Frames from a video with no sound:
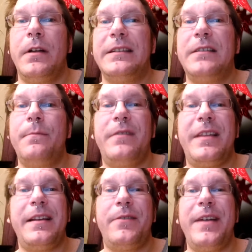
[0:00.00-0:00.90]
got
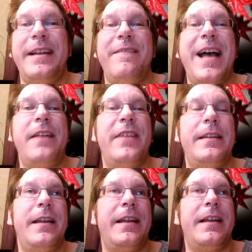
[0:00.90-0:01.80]
something creative out of
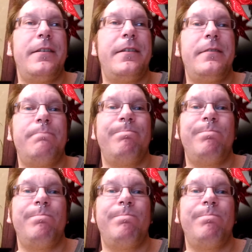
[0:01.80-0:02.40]
it. And